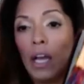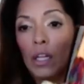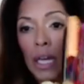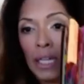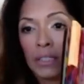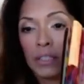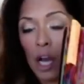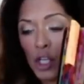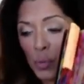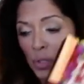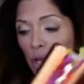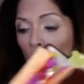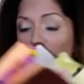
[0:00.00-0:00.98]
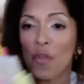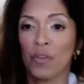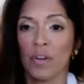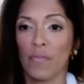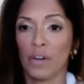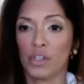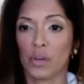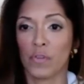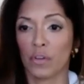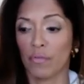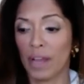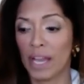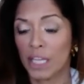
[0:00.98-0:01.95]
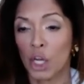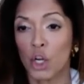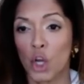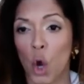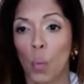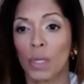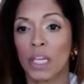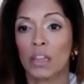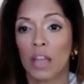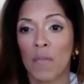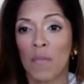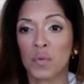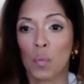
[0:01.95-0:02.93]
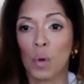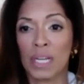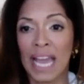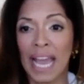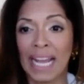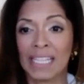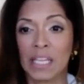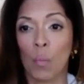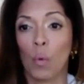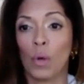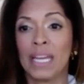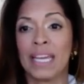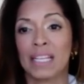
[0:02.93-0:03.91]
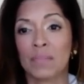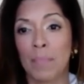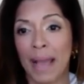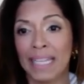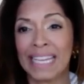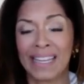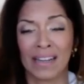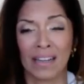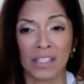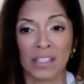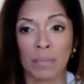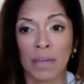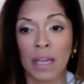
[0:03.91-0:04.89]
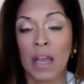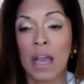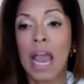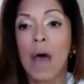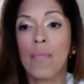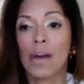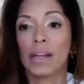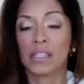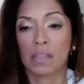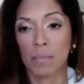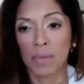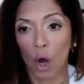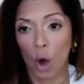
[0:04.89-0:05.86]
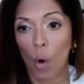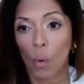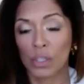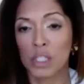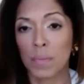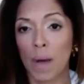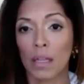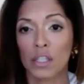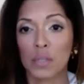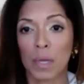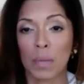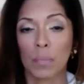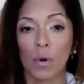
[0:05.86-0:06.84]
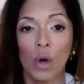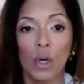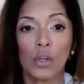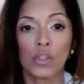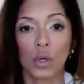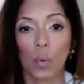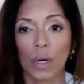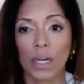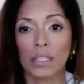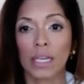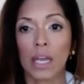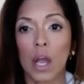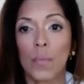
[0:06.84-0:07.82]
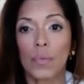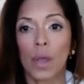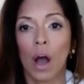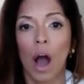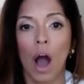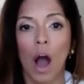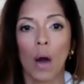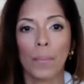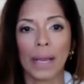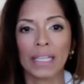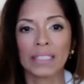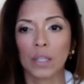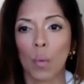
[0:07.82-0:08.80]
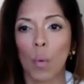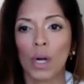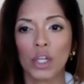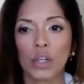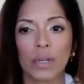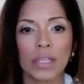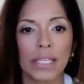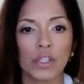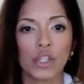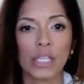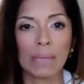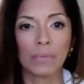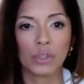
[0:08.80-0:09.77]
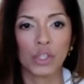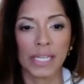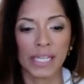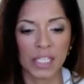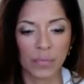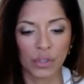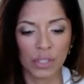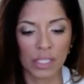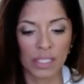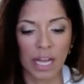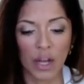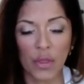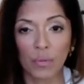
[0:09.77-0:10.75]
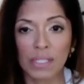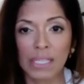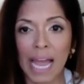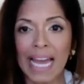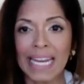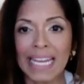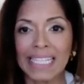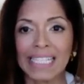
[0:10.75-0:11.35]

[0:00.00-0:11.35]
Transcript: in touch with the author and finisher of your faith and know what he loves and what he hates and what he has mandated us to be, and that is to be a holy, spotless people. So quickly, based on 1 Corinthians chapter 6, verses 9 through 10, it